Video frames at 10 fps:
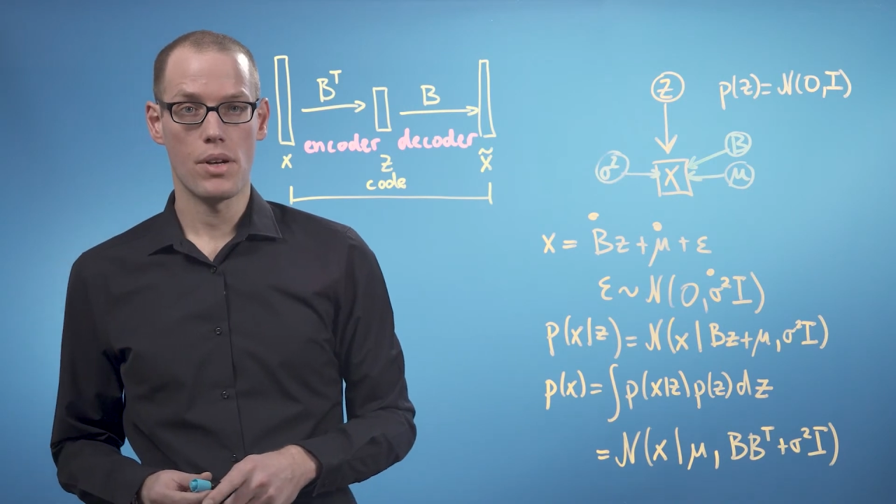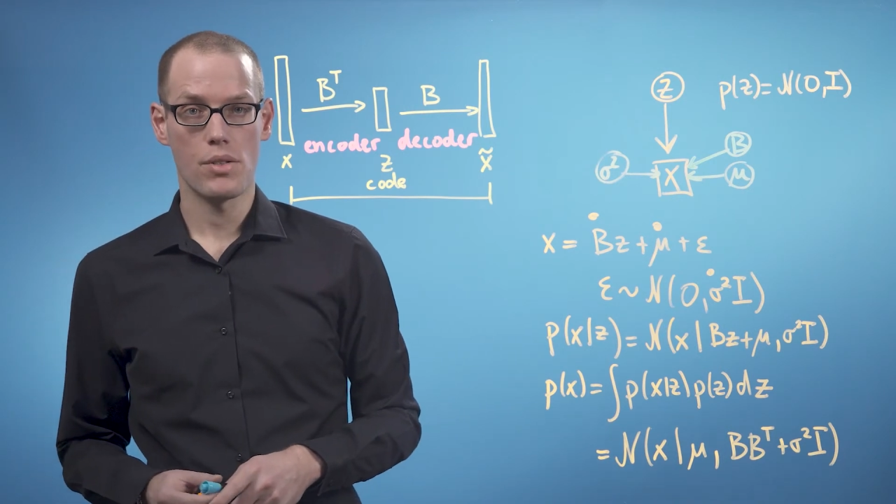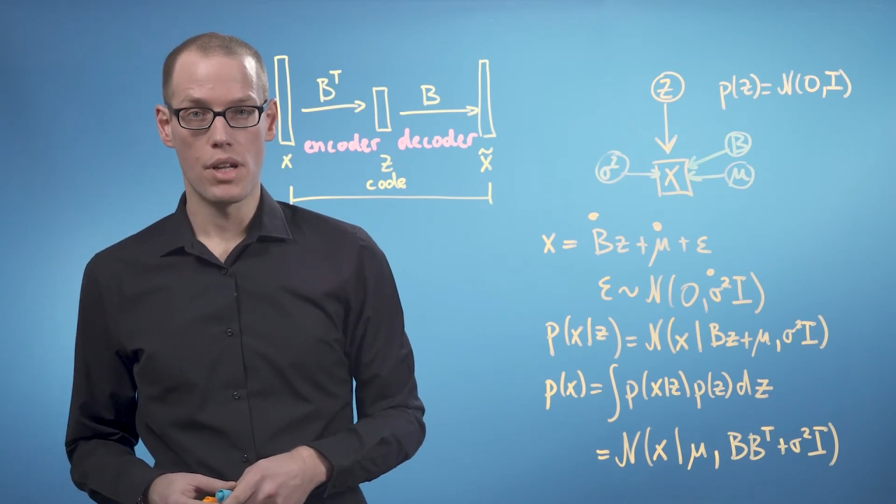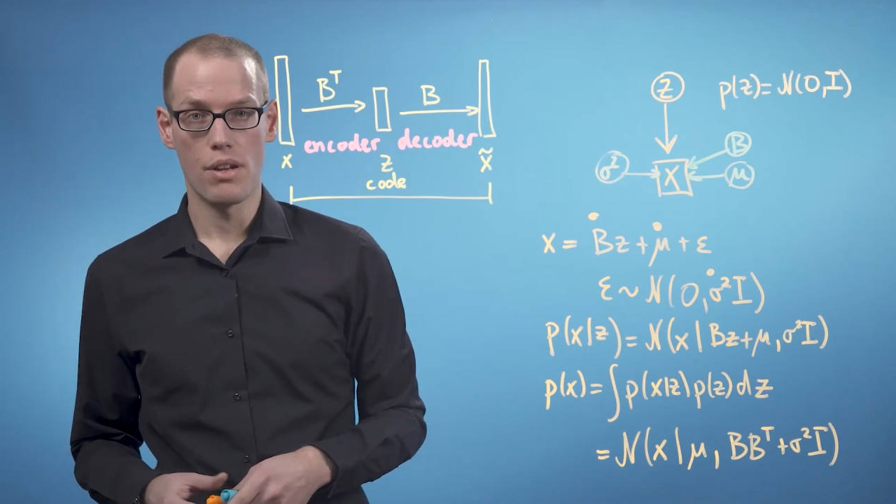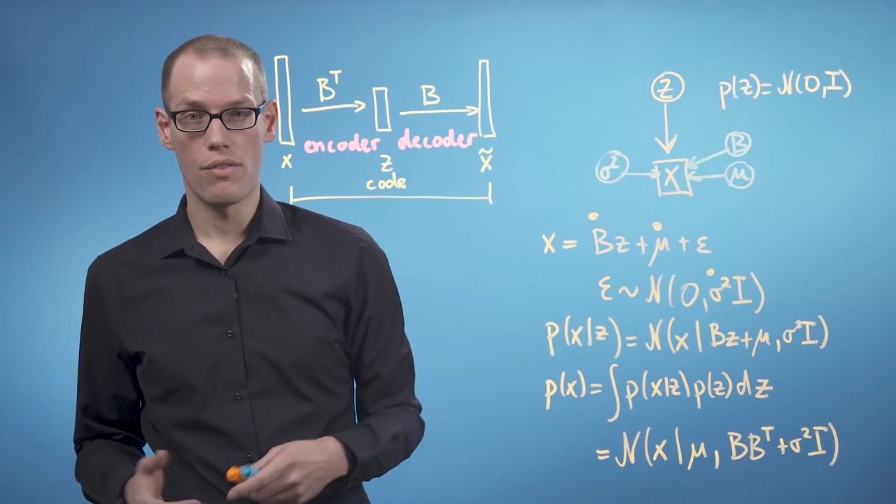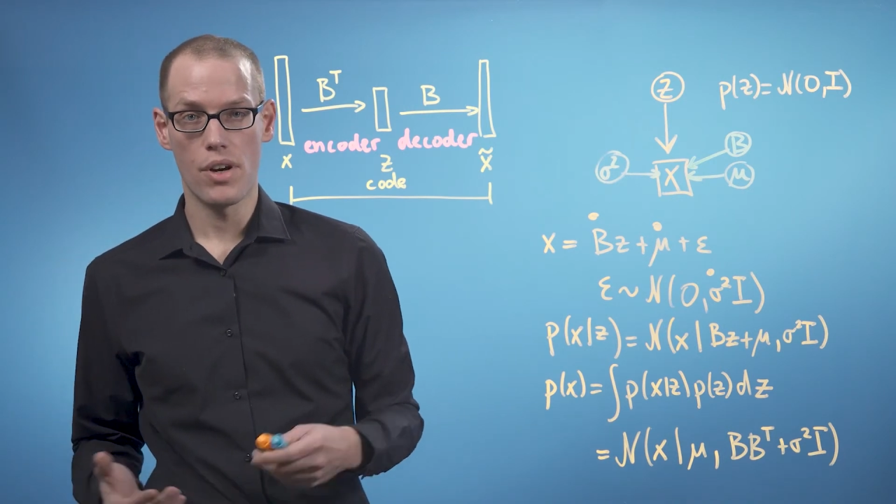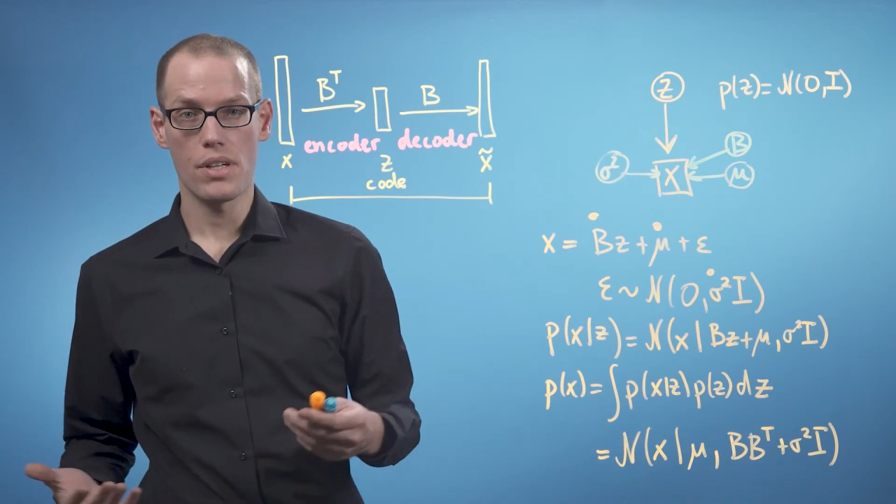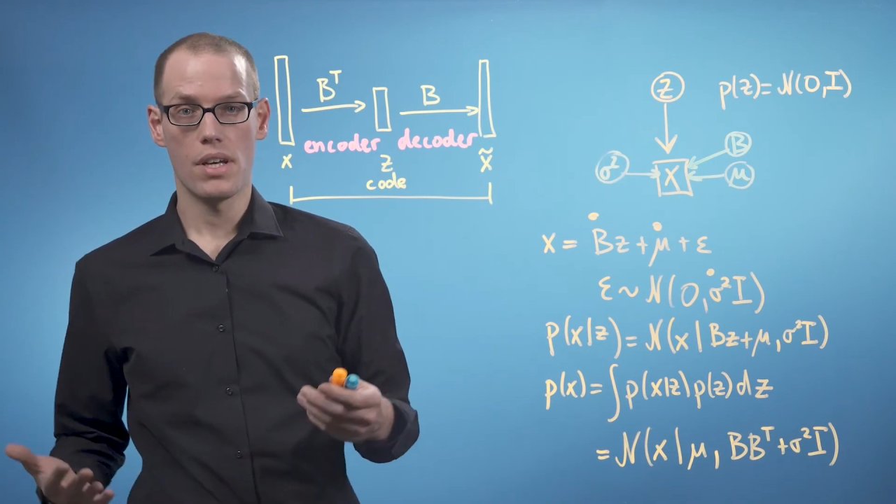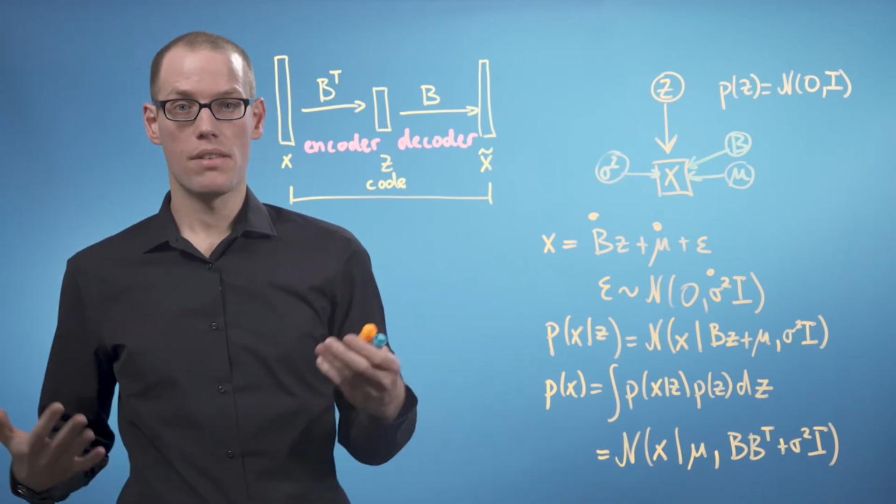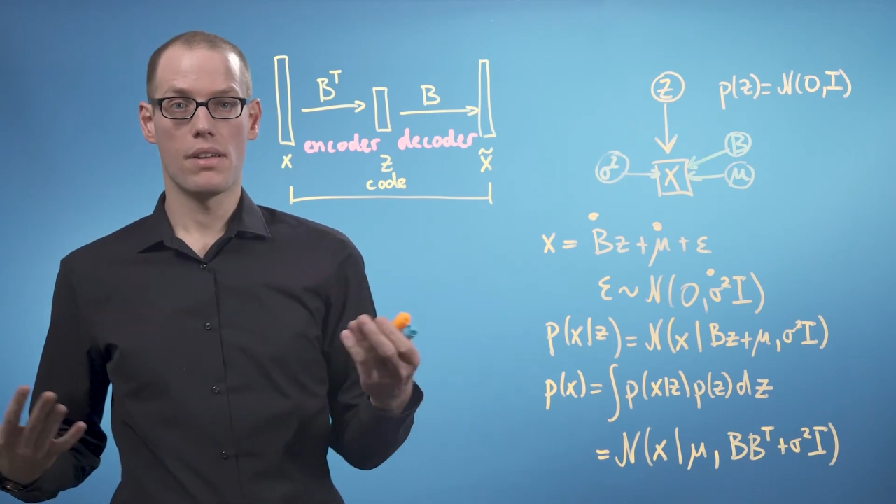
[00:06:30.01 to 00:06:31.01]
to invert
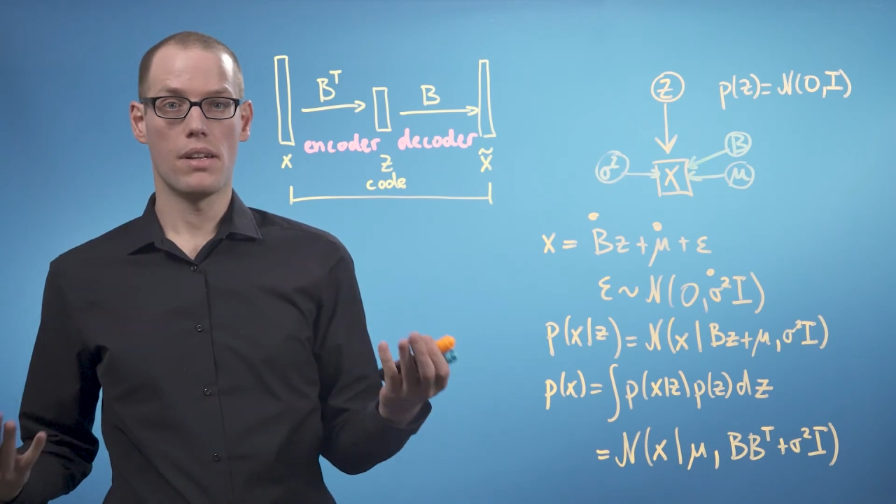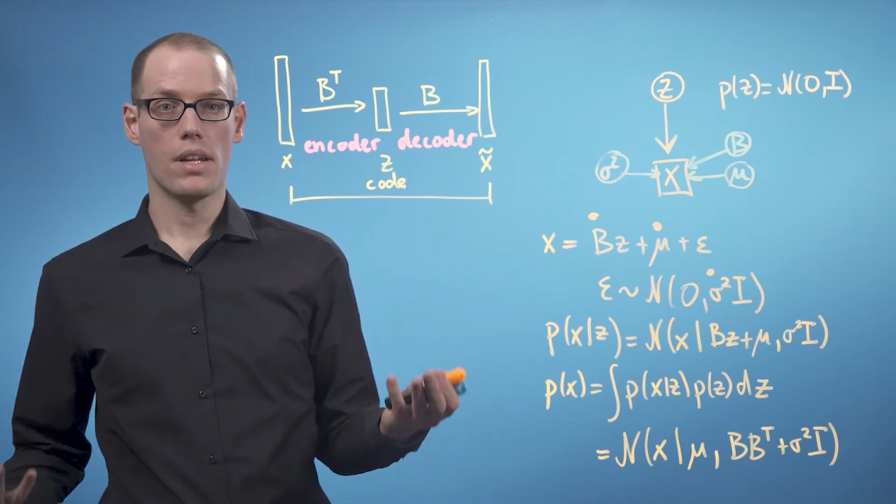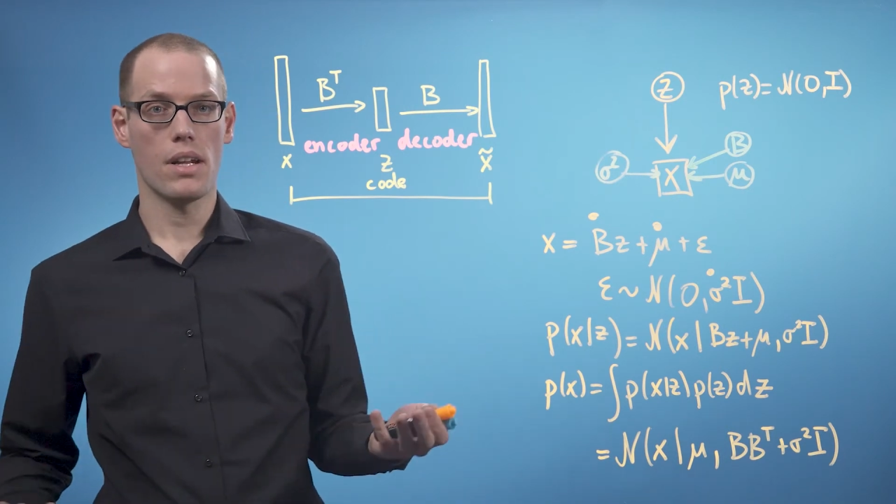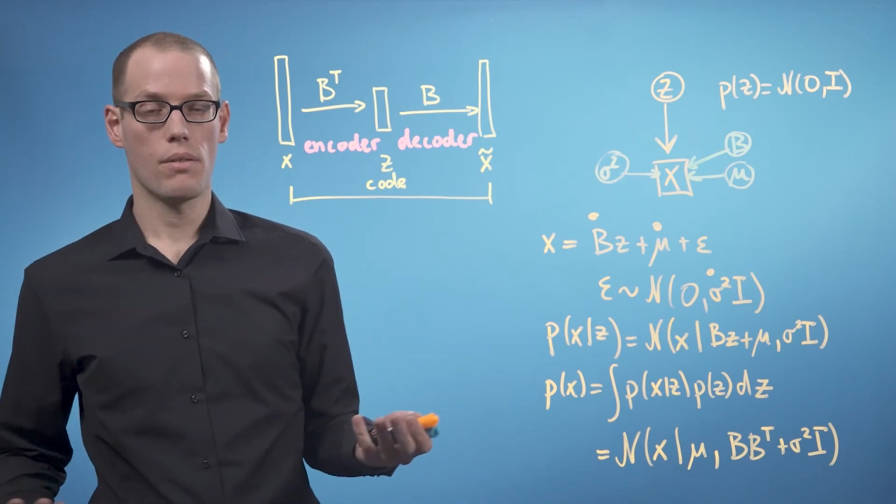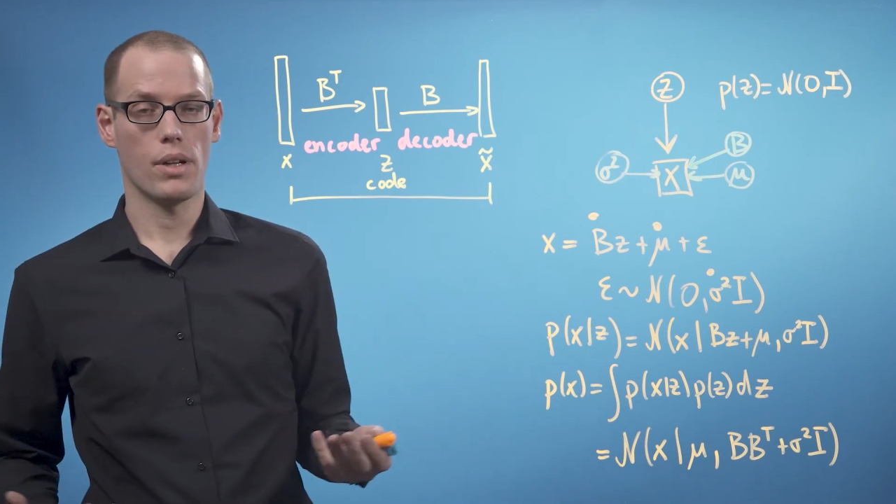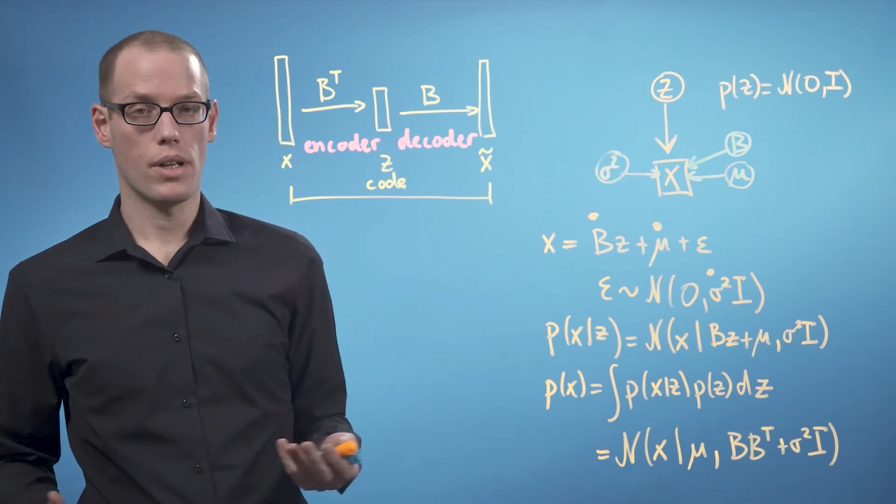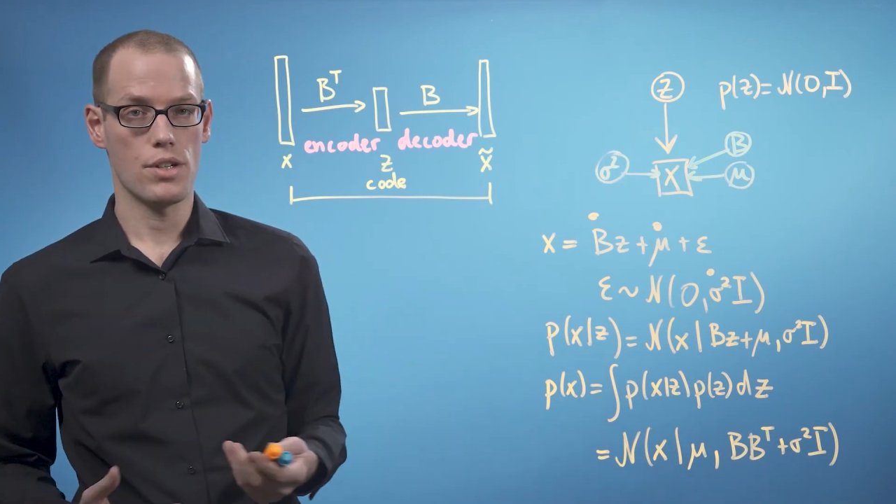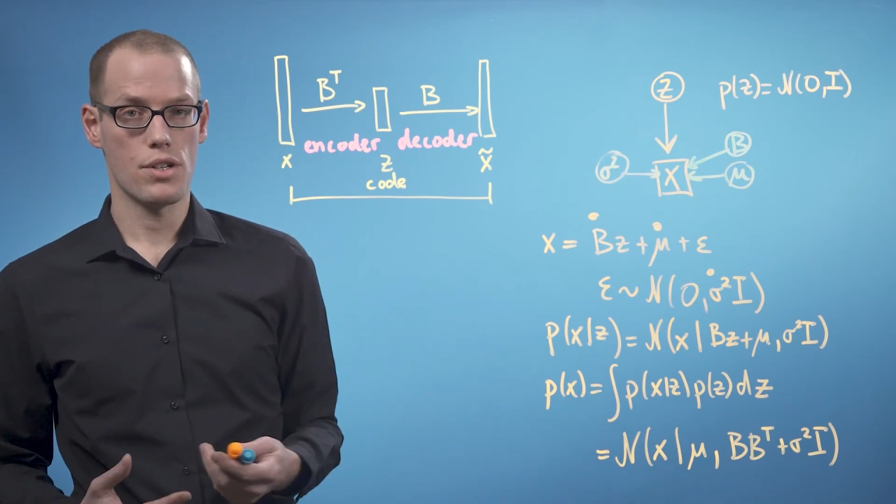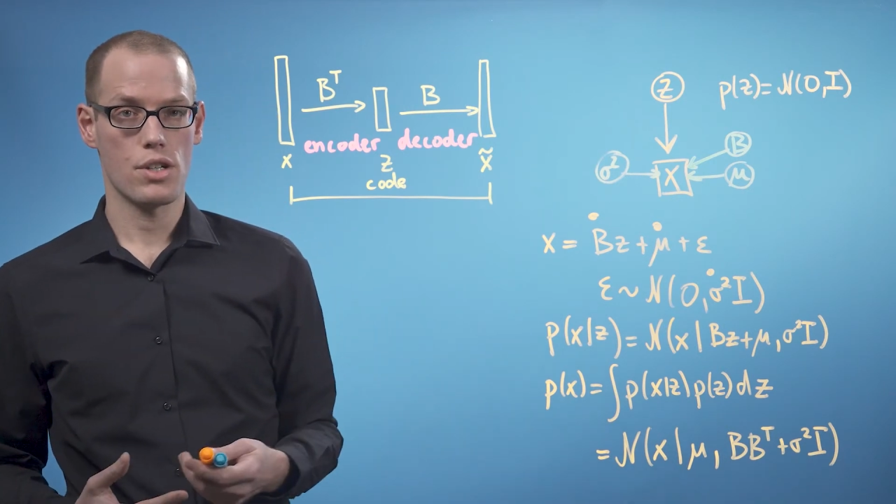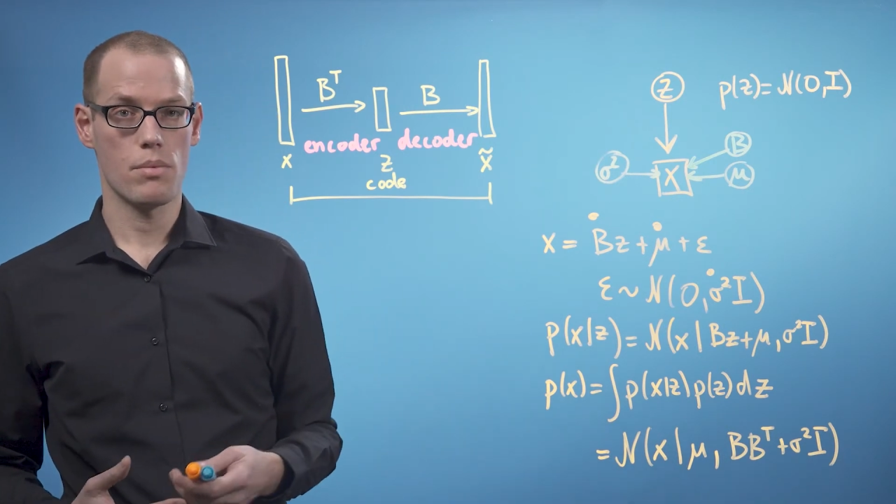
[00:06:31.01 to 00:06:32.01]
the linear
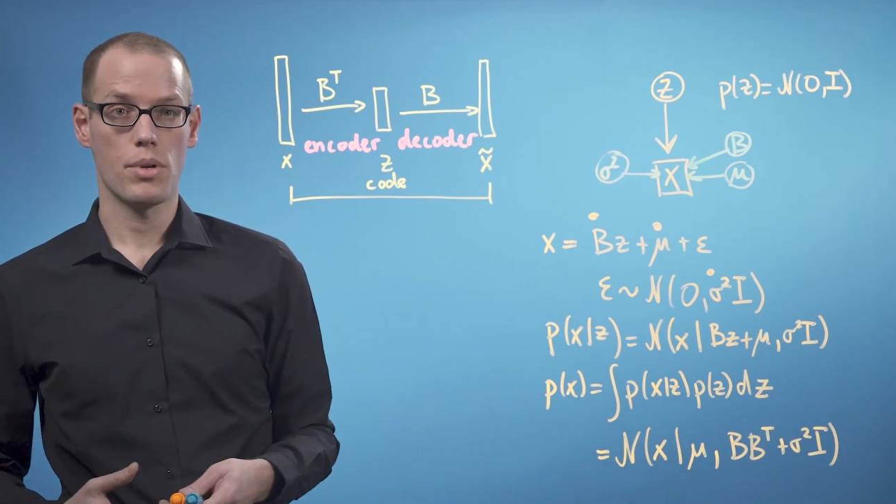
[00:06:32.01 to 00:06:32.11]
relationship